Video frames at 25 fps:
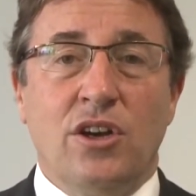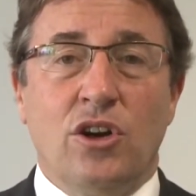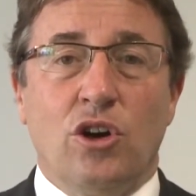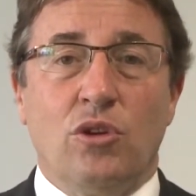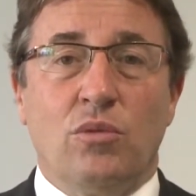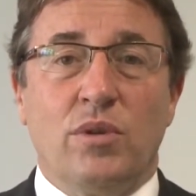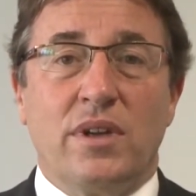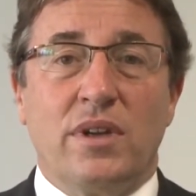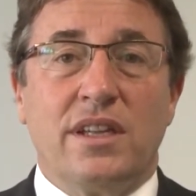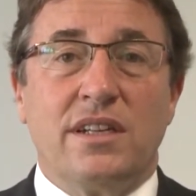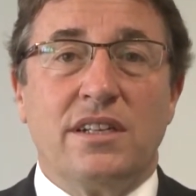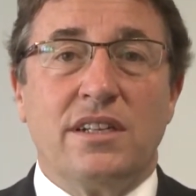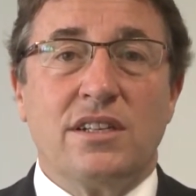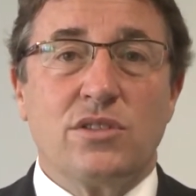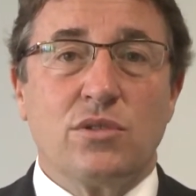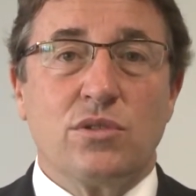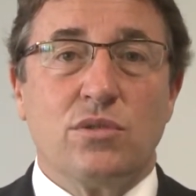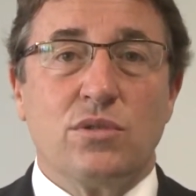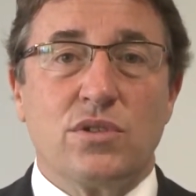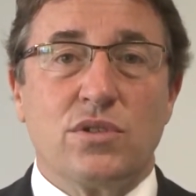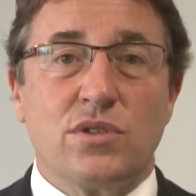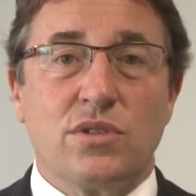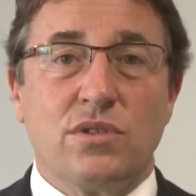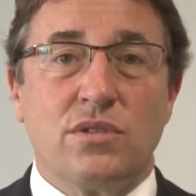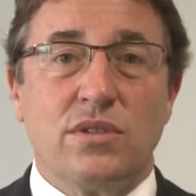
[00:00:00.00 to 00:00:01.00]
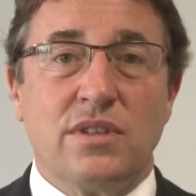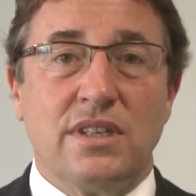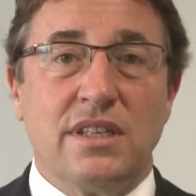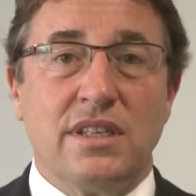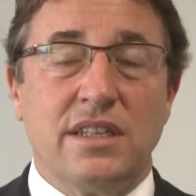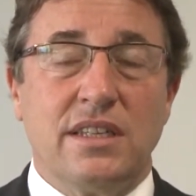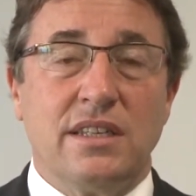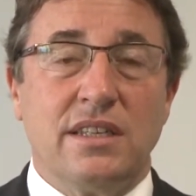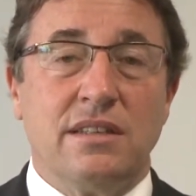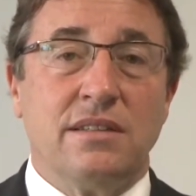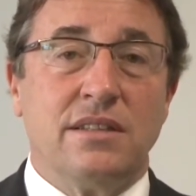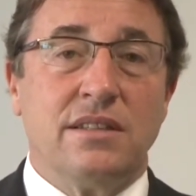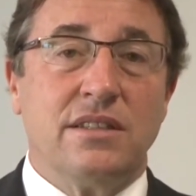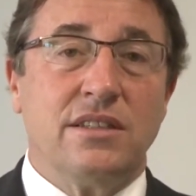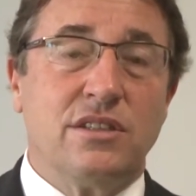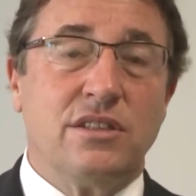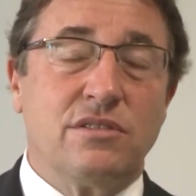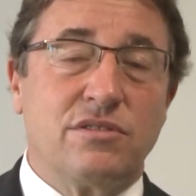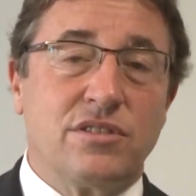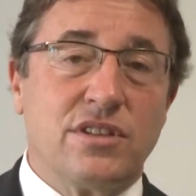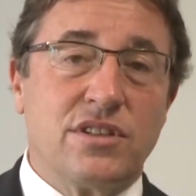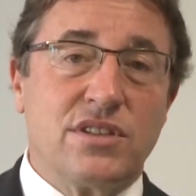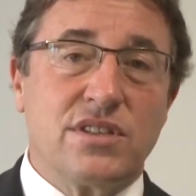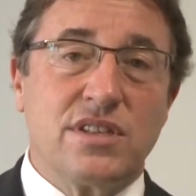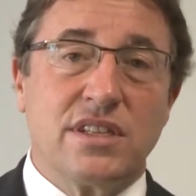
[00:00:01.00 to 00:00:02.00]
or whether it is also the
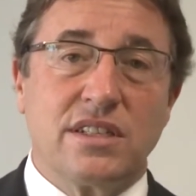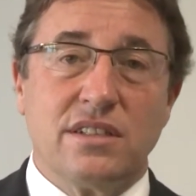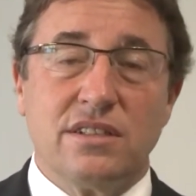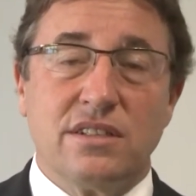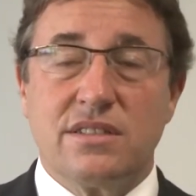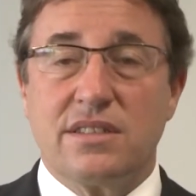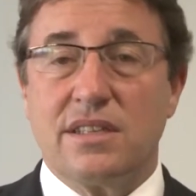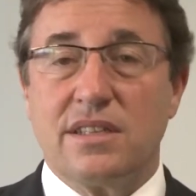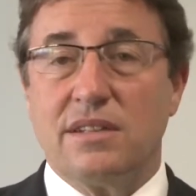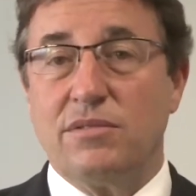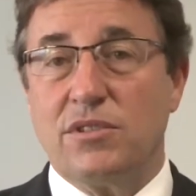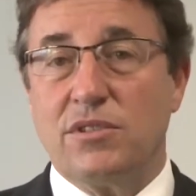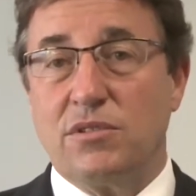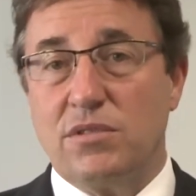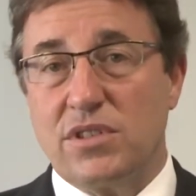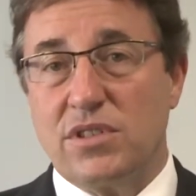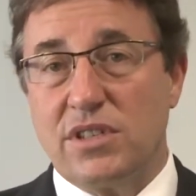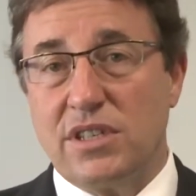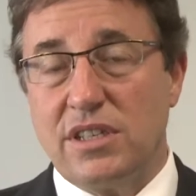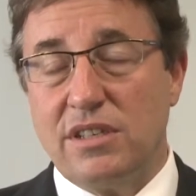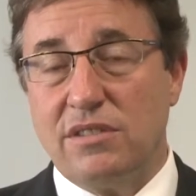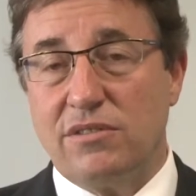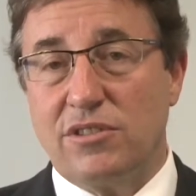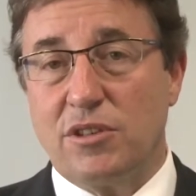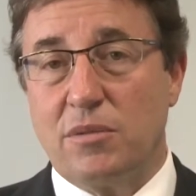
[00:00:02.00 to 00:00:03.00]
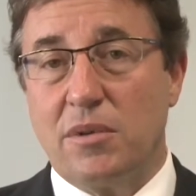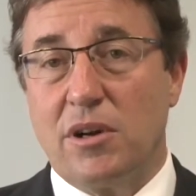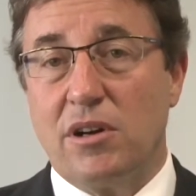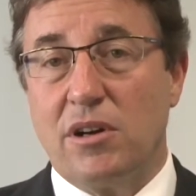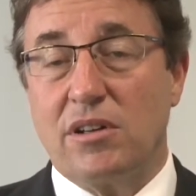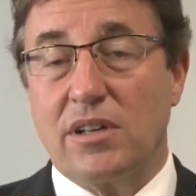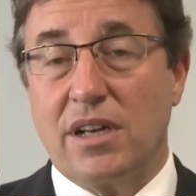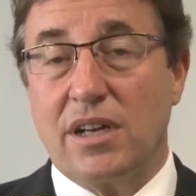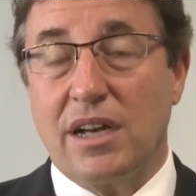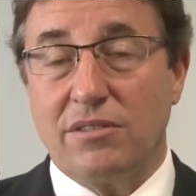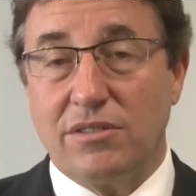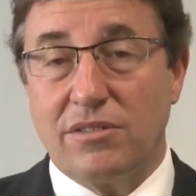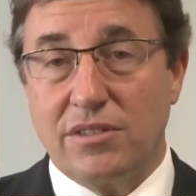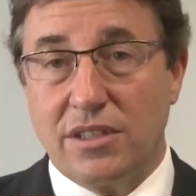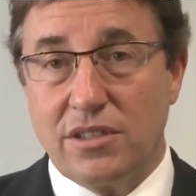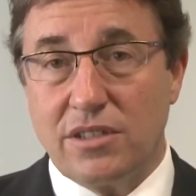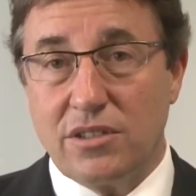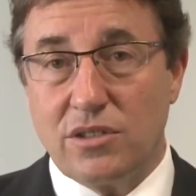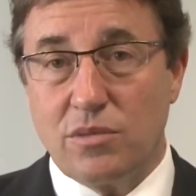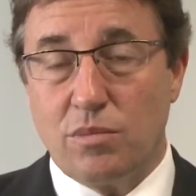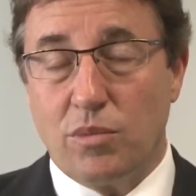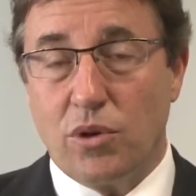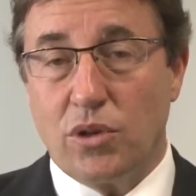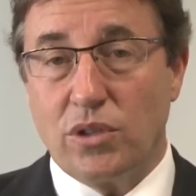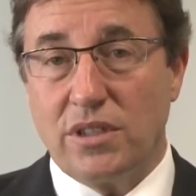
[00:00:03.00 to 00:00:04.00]
different signals that we receive from our
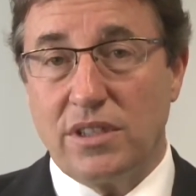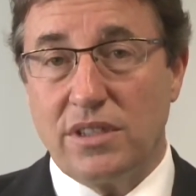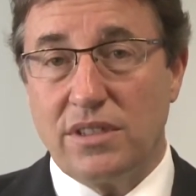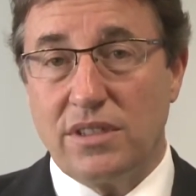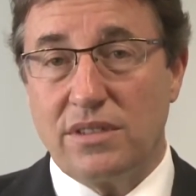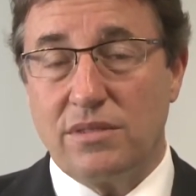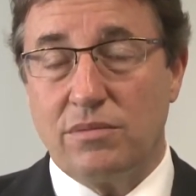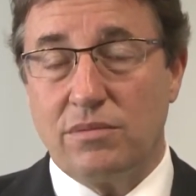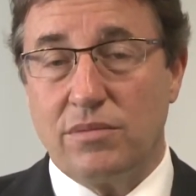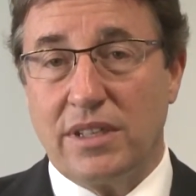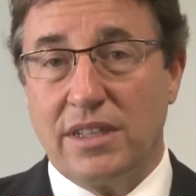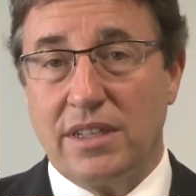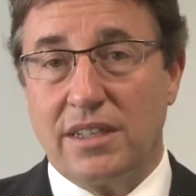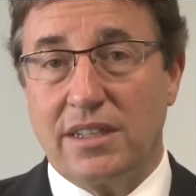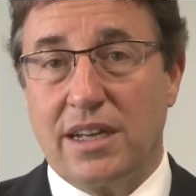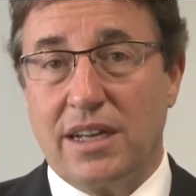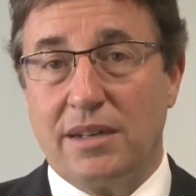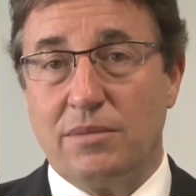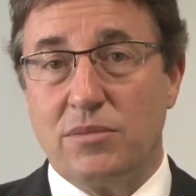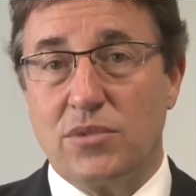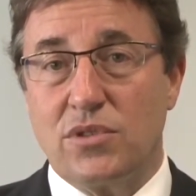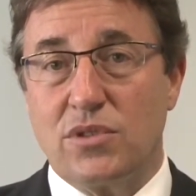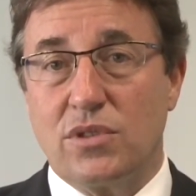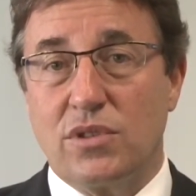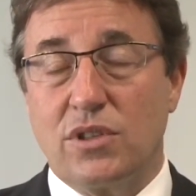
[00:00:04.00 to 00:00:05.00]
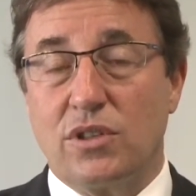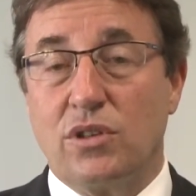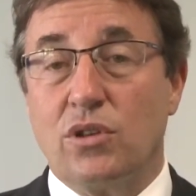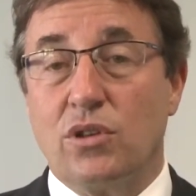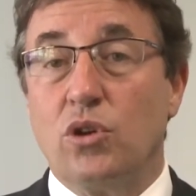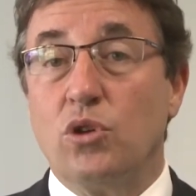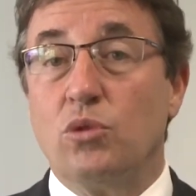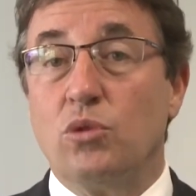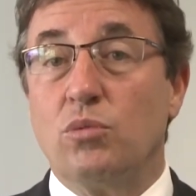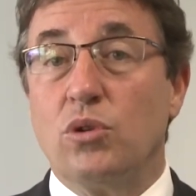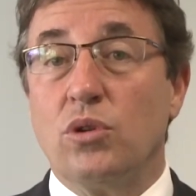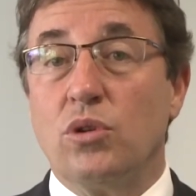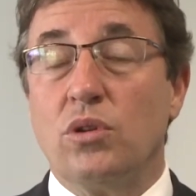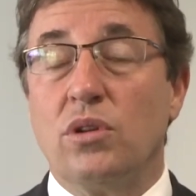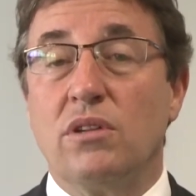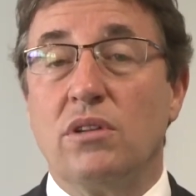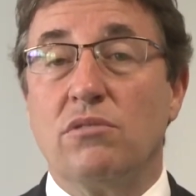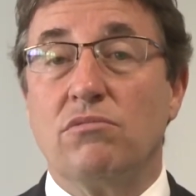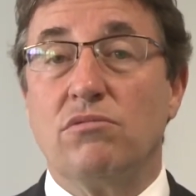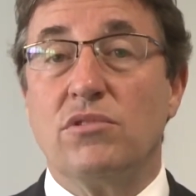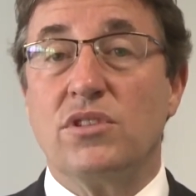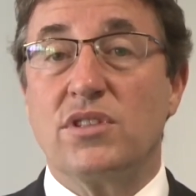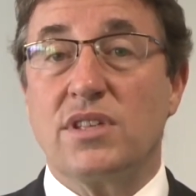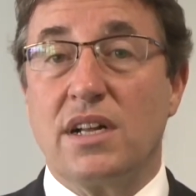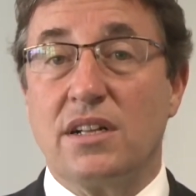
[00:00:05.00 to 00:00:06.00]
governance bodies when it comes to the global
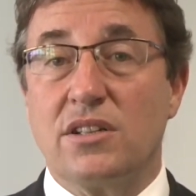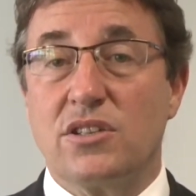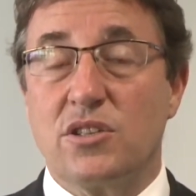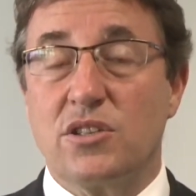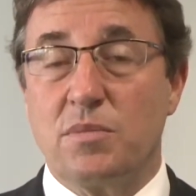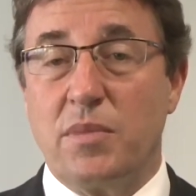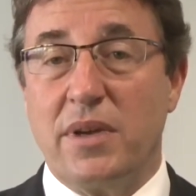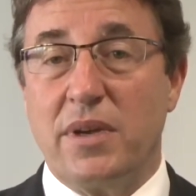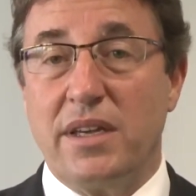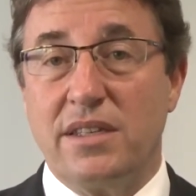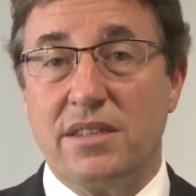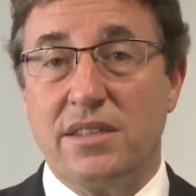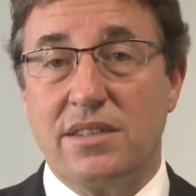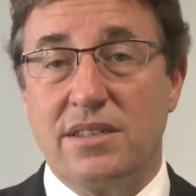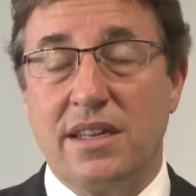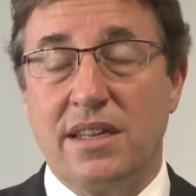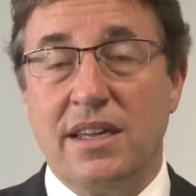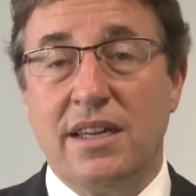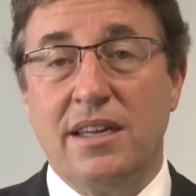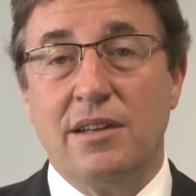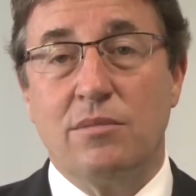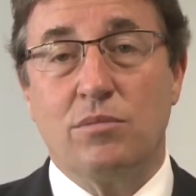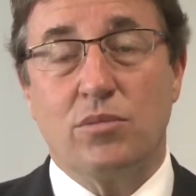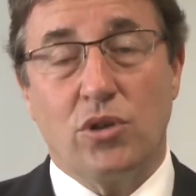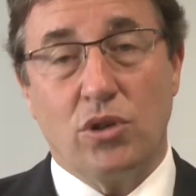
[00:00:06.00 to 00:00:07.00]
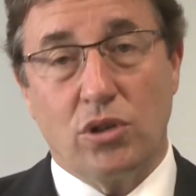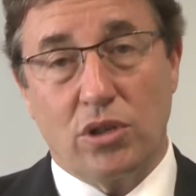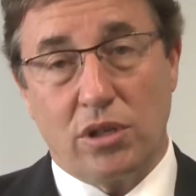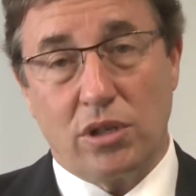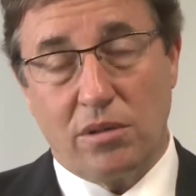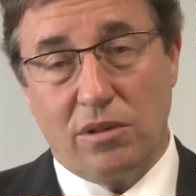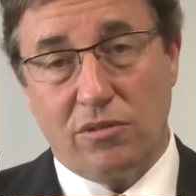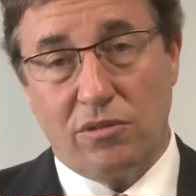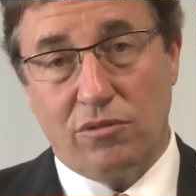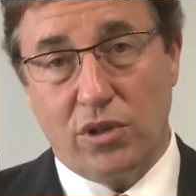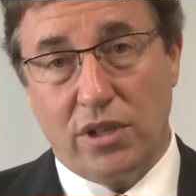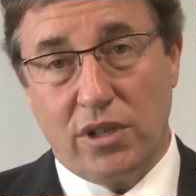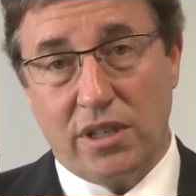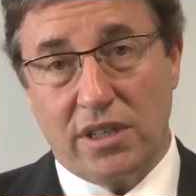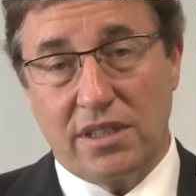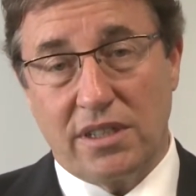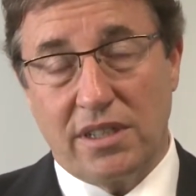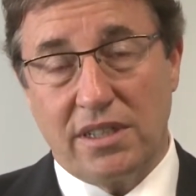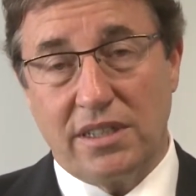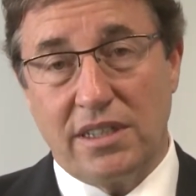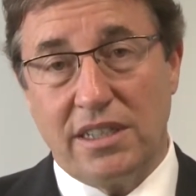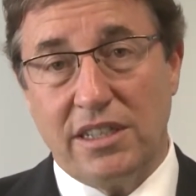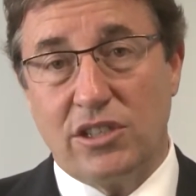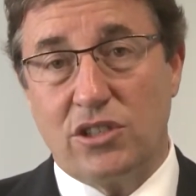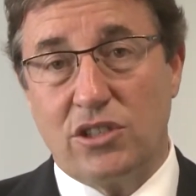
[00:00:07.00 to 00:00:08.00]
results-based program of work
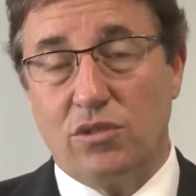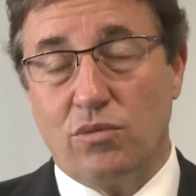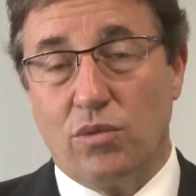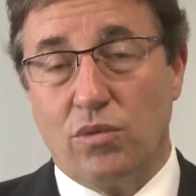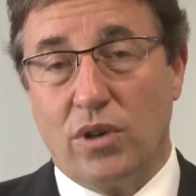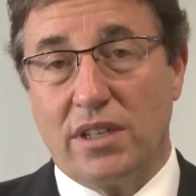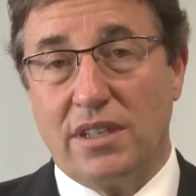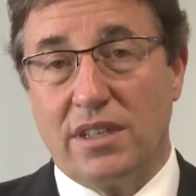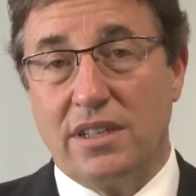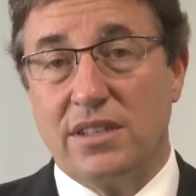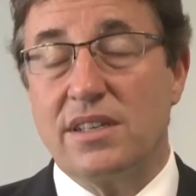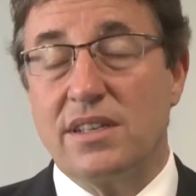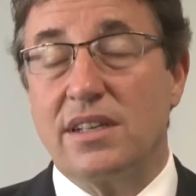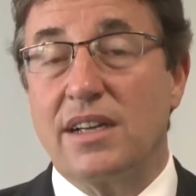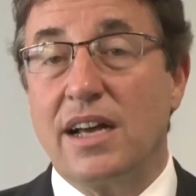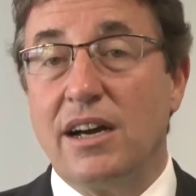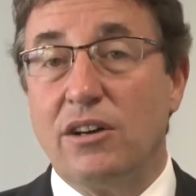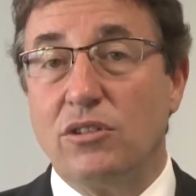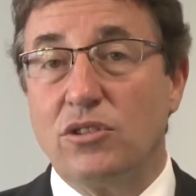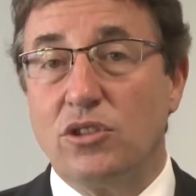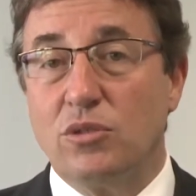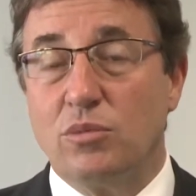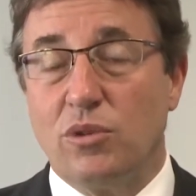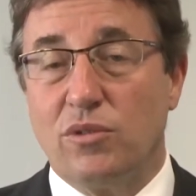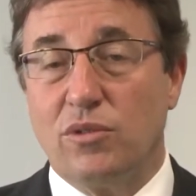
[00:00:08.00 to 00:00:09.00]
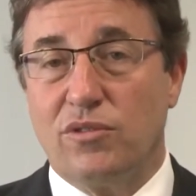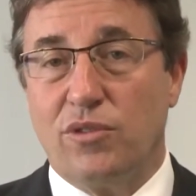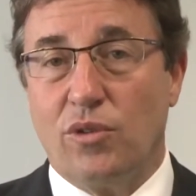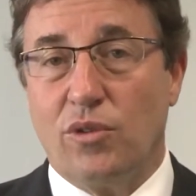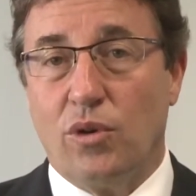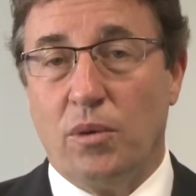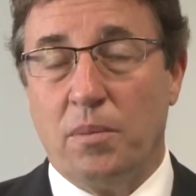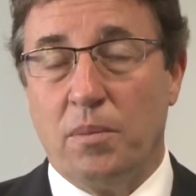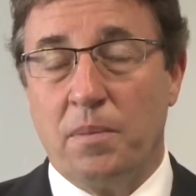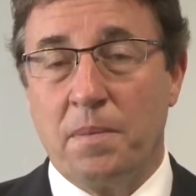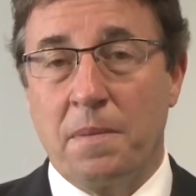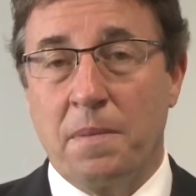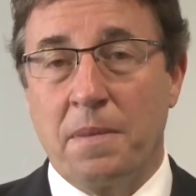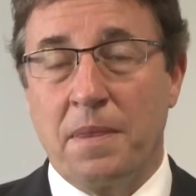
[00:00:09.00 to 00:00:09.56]
that each of one is accountable for.